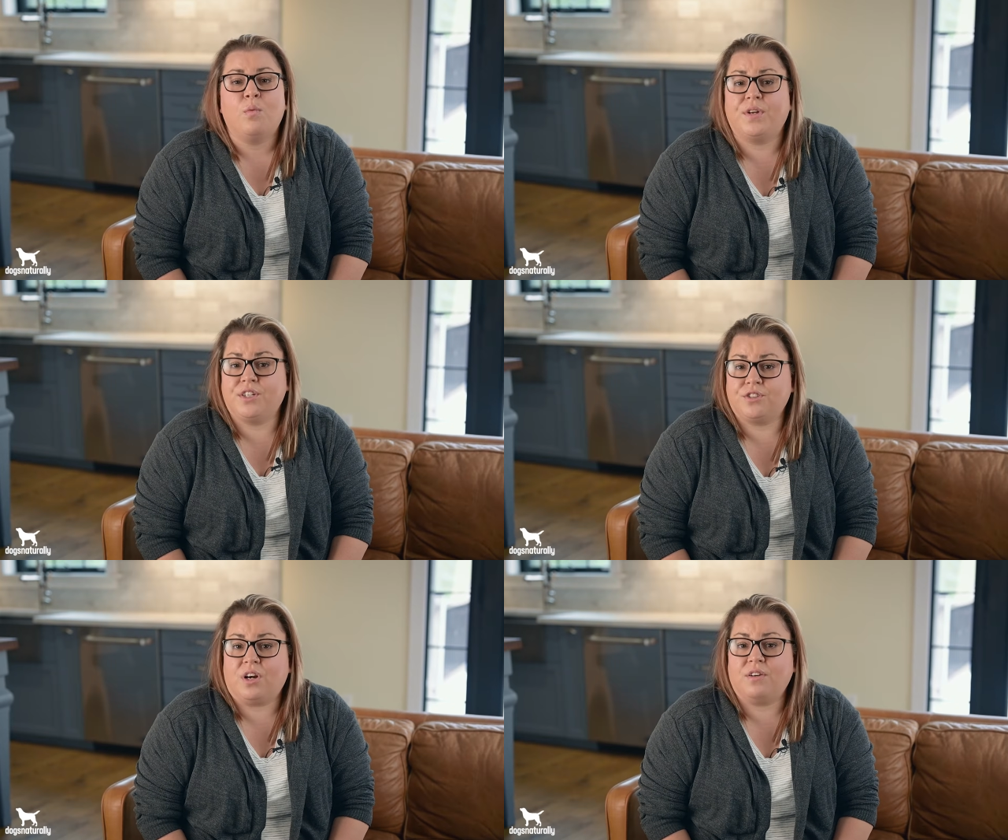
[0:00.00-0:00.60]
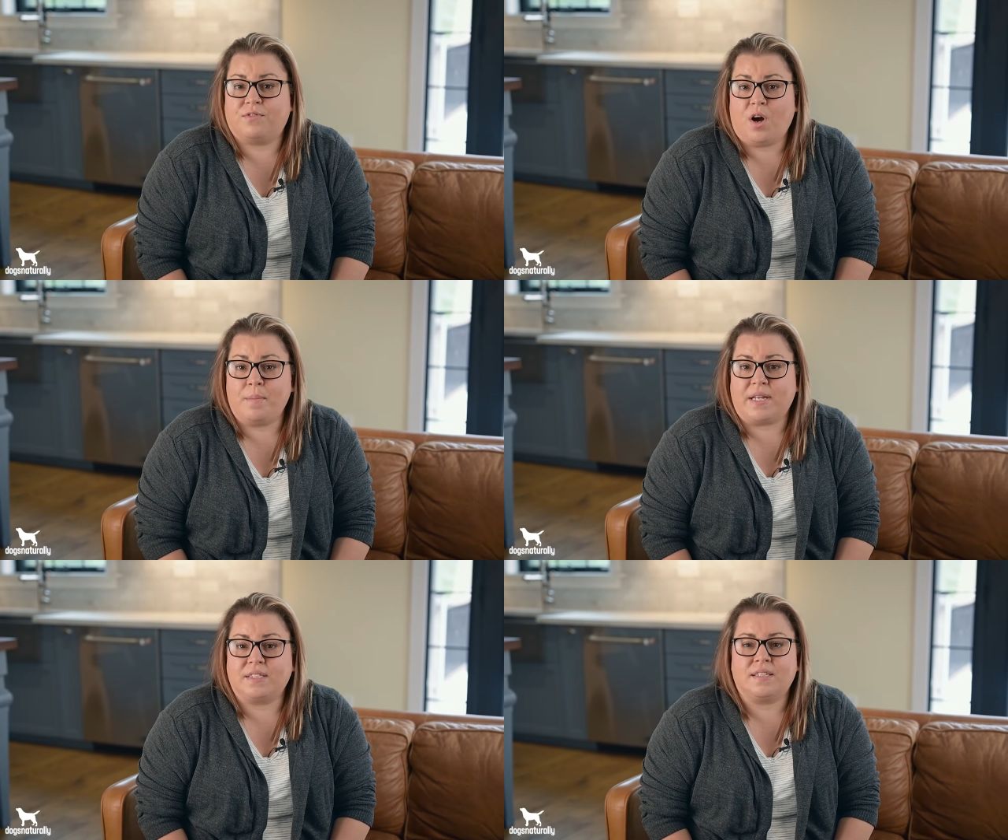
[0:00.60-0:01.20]
When your dog
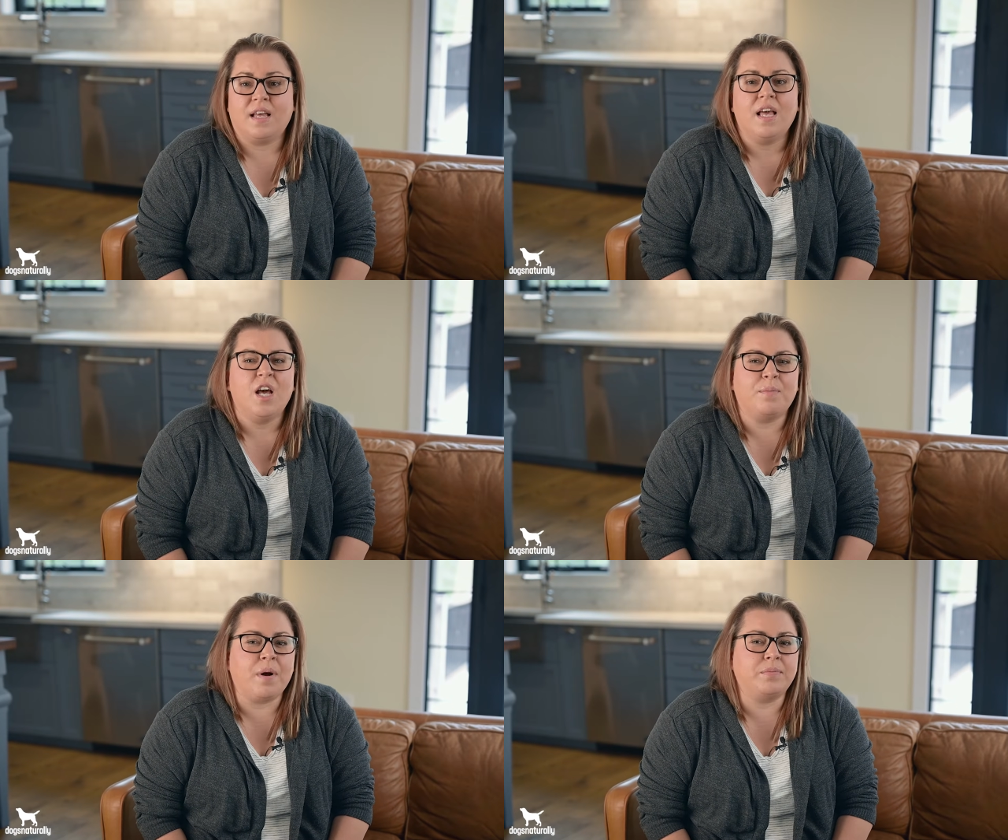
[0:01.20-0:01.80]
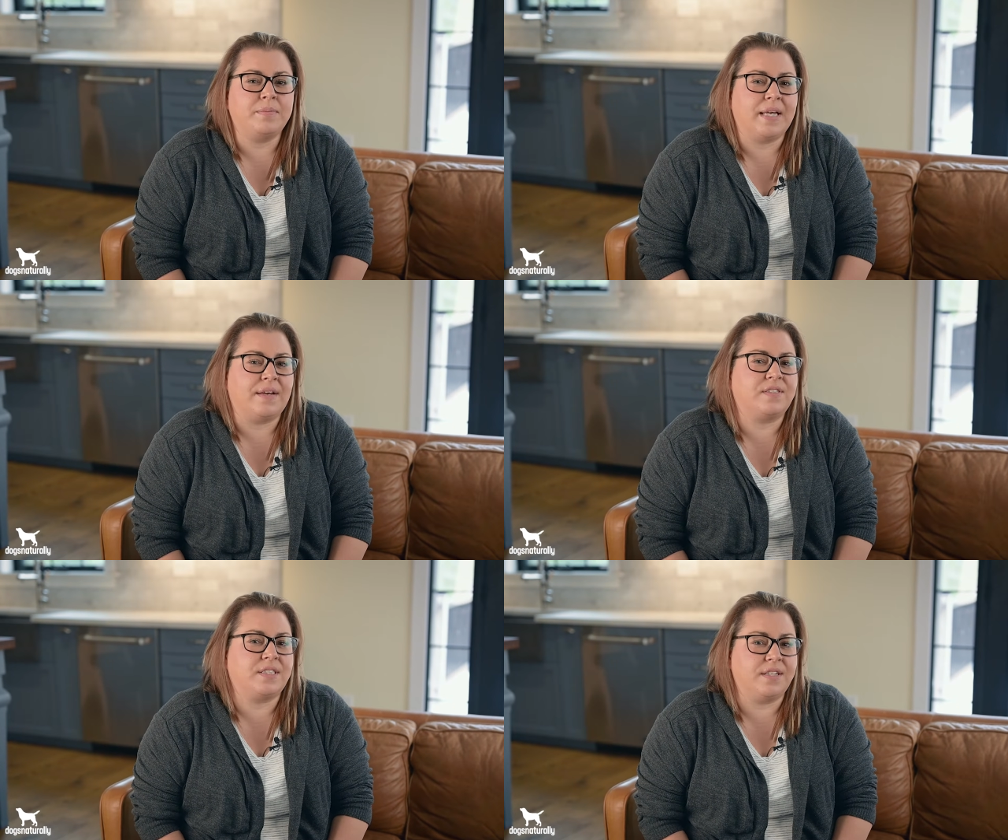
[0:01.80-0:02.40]
vomits, he'll probably
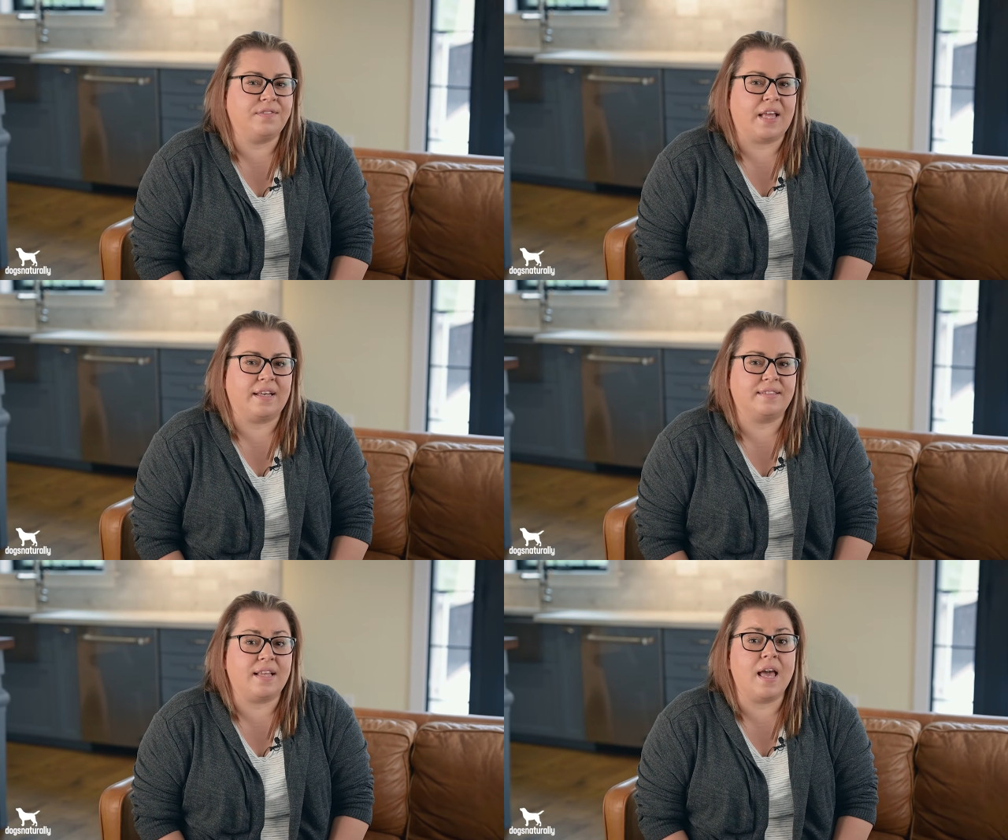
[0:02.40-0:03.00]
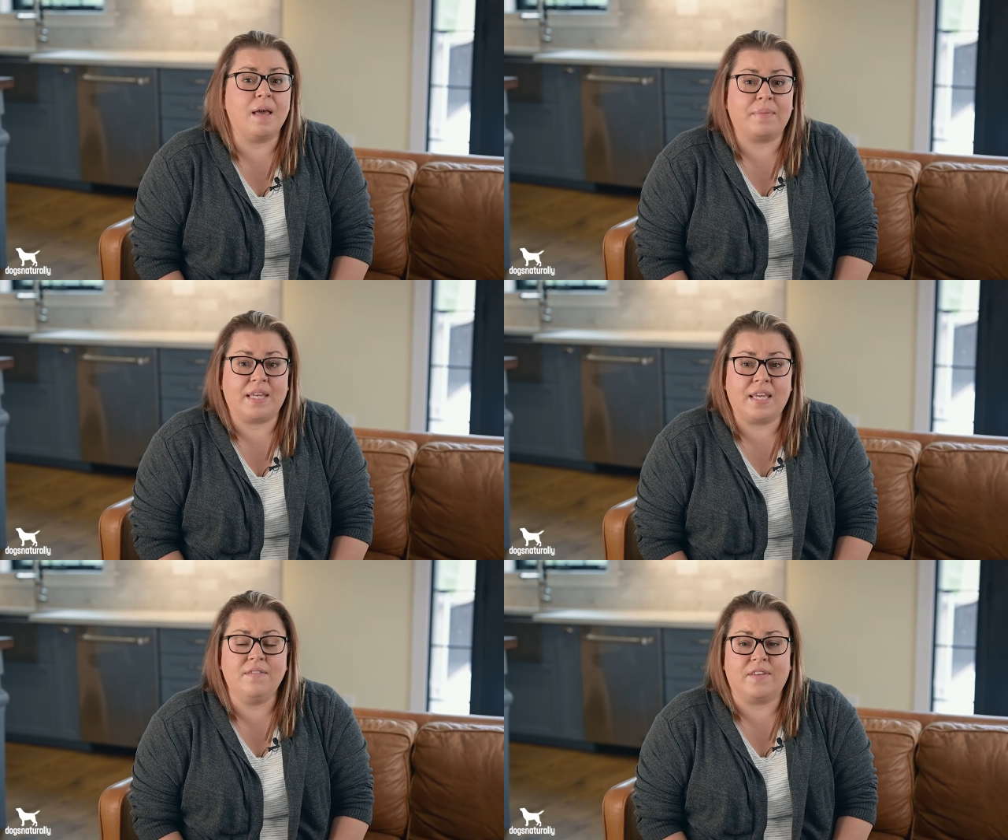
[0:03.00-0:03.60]
have stiff legs and be
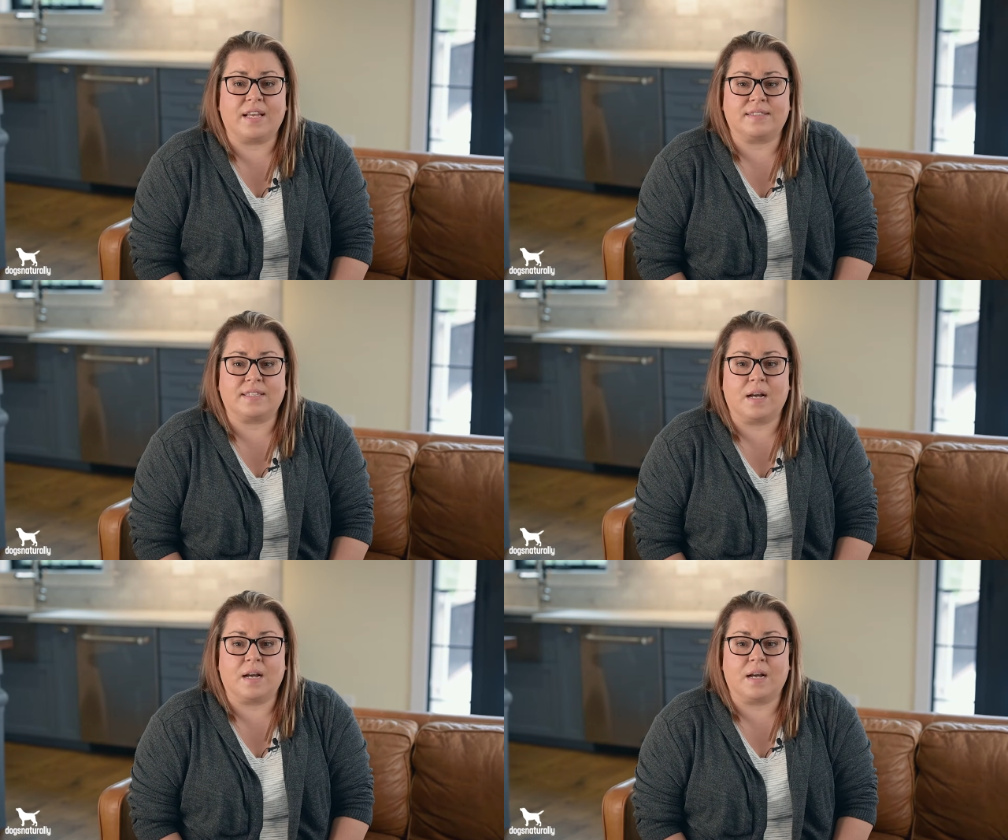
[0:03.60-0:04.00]
heaving as it